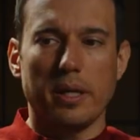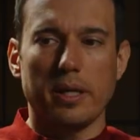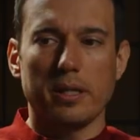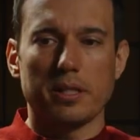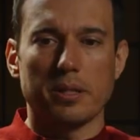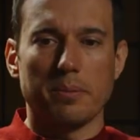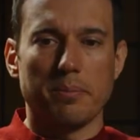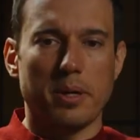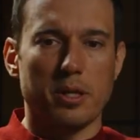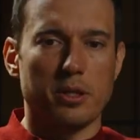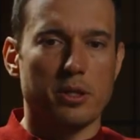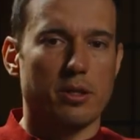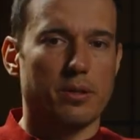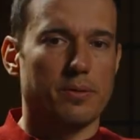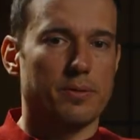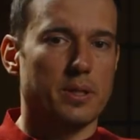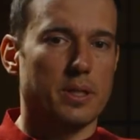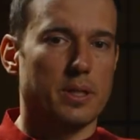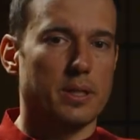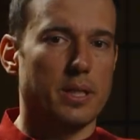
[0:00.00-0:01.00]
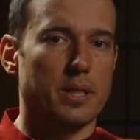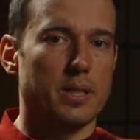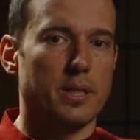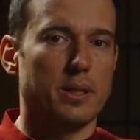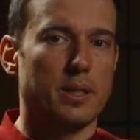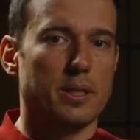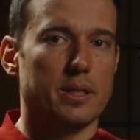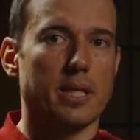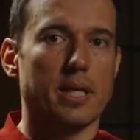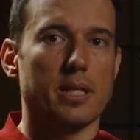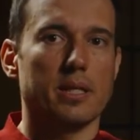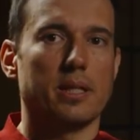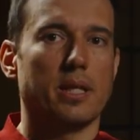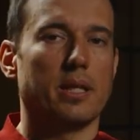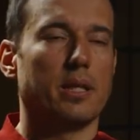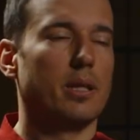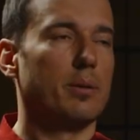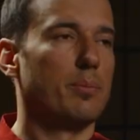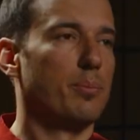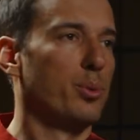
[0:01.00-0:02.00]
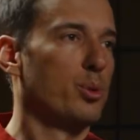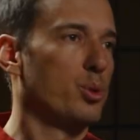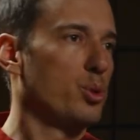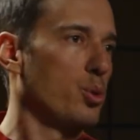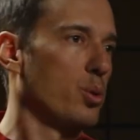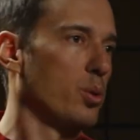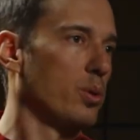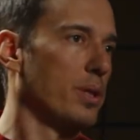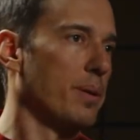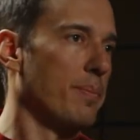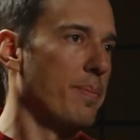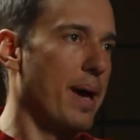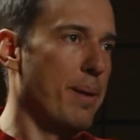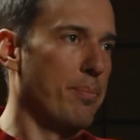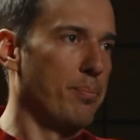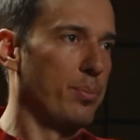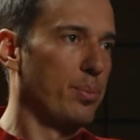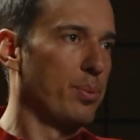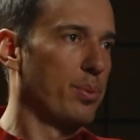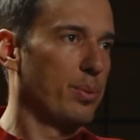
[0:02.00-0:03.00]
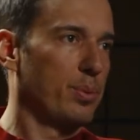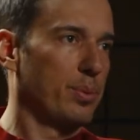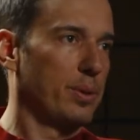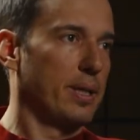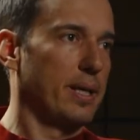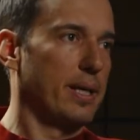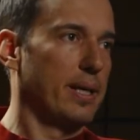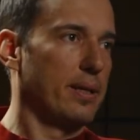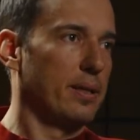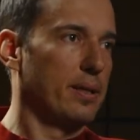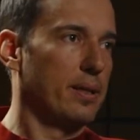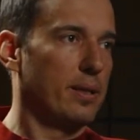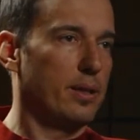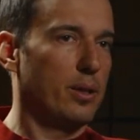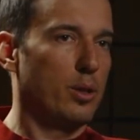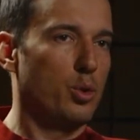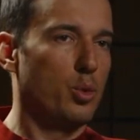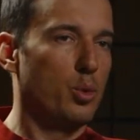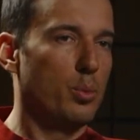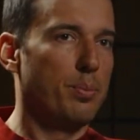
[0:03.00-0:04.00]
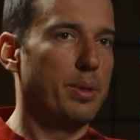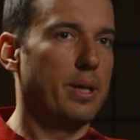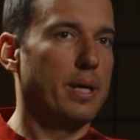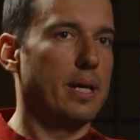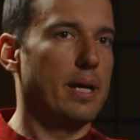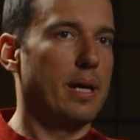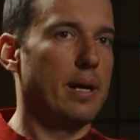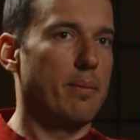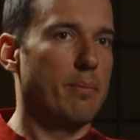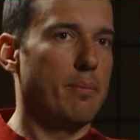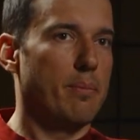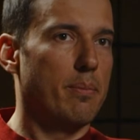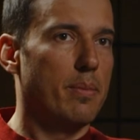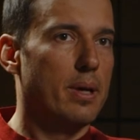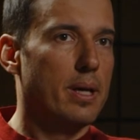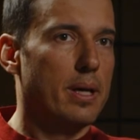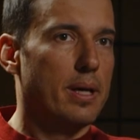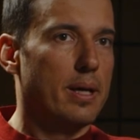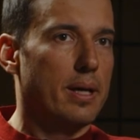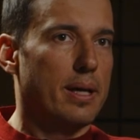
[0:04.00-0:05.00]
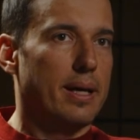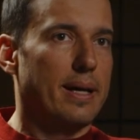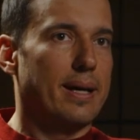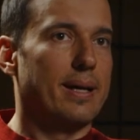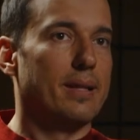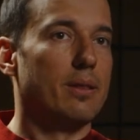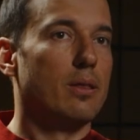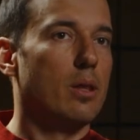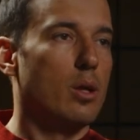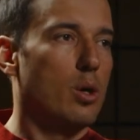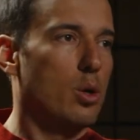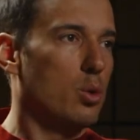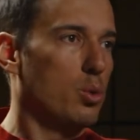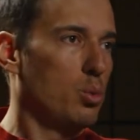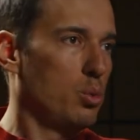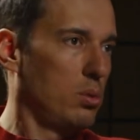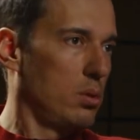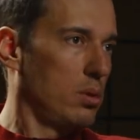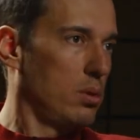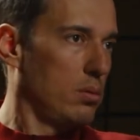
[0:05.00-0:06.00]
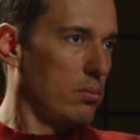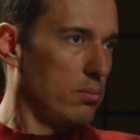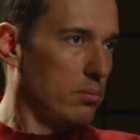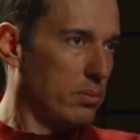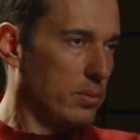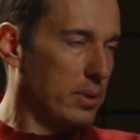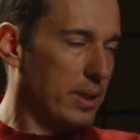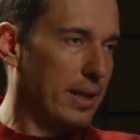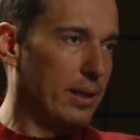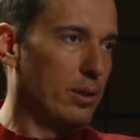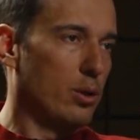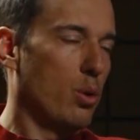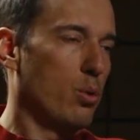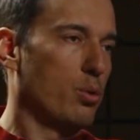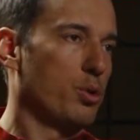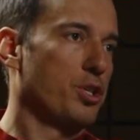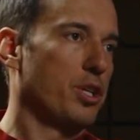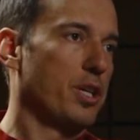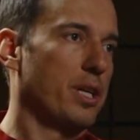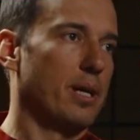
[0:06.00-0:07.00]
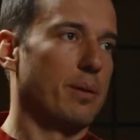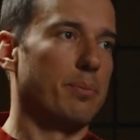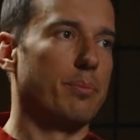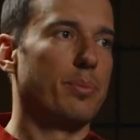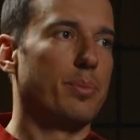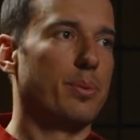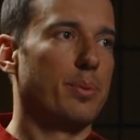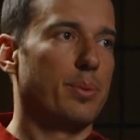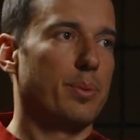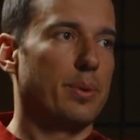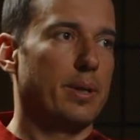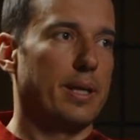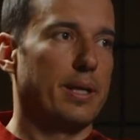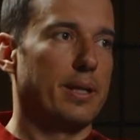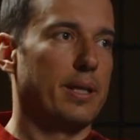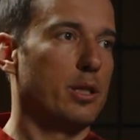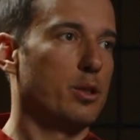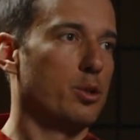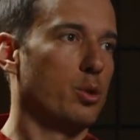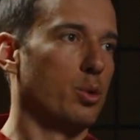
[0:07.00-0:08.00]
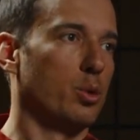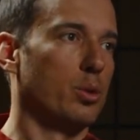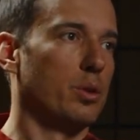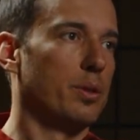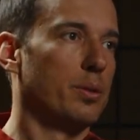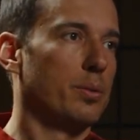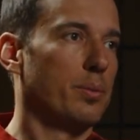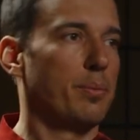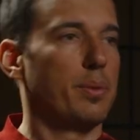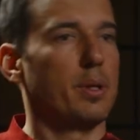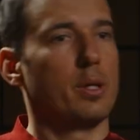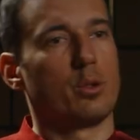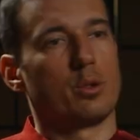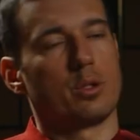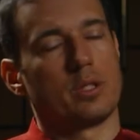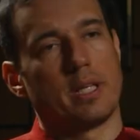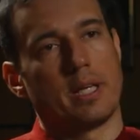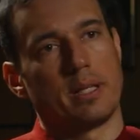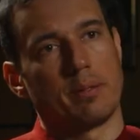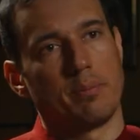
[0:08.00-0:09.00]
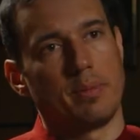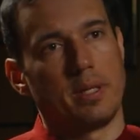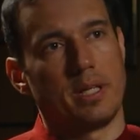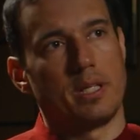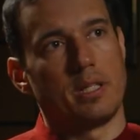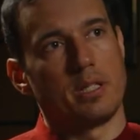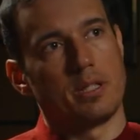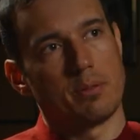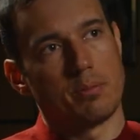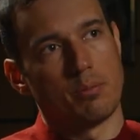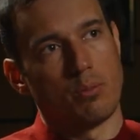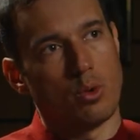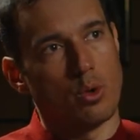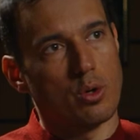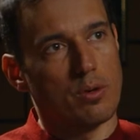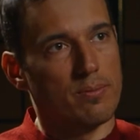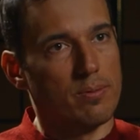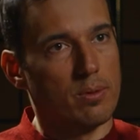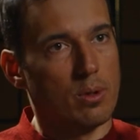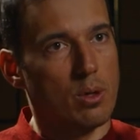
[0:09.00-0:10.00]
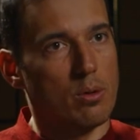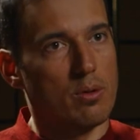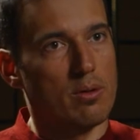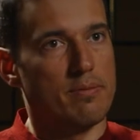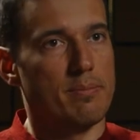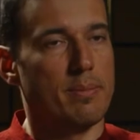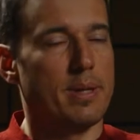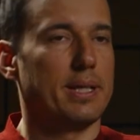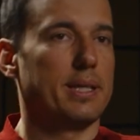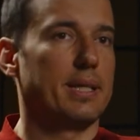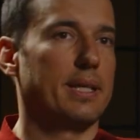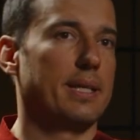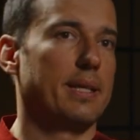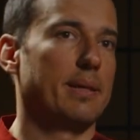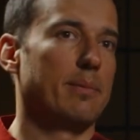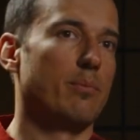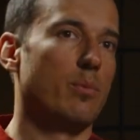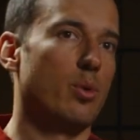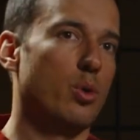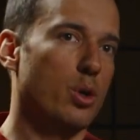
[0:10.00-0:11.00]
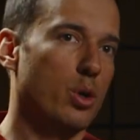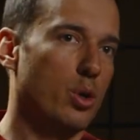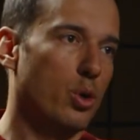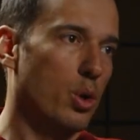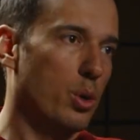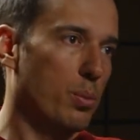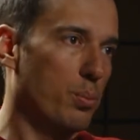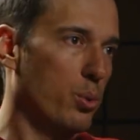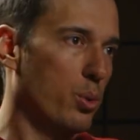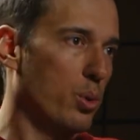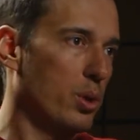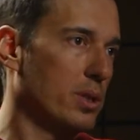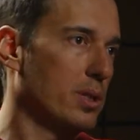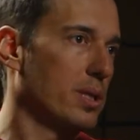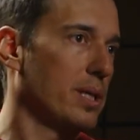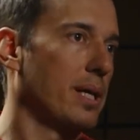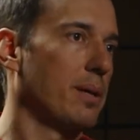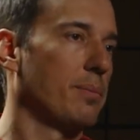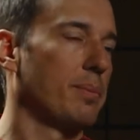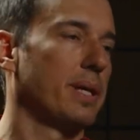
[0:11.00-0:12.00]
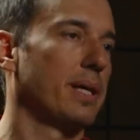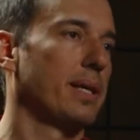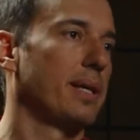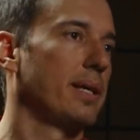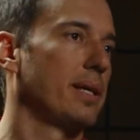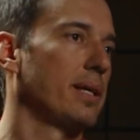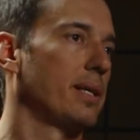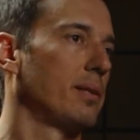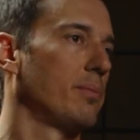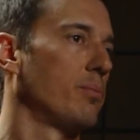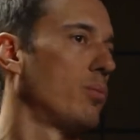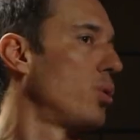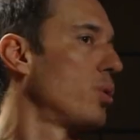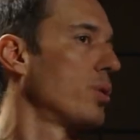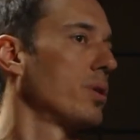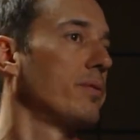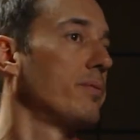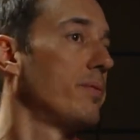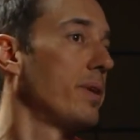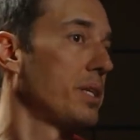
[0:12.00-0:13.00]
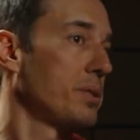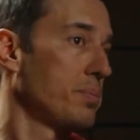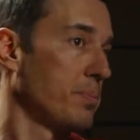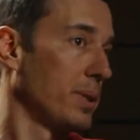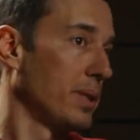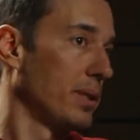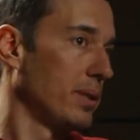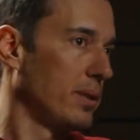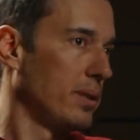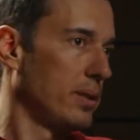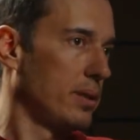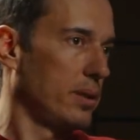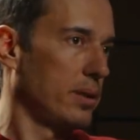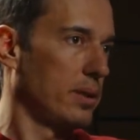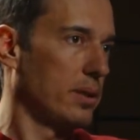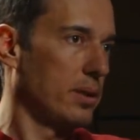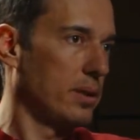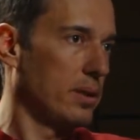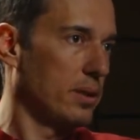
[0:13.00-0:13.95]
it's a measure of success in the sense that it puts you on the map, that you become a known technology hub. And that's good, because that means more flow of money, more corporates coming in, more investment